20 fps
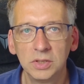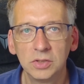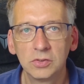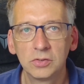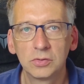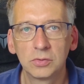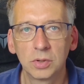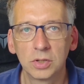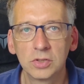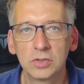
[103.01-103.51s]

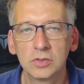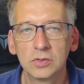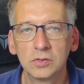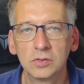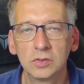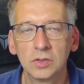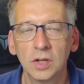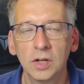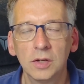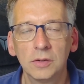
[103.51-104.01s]

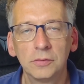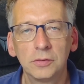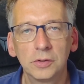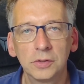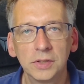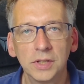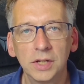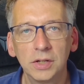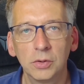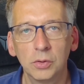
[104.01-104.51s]
instructions
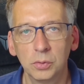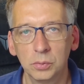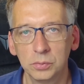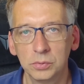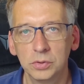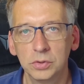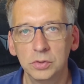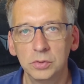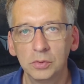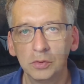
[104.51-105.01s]
for their
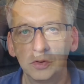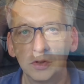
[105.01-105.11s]
own use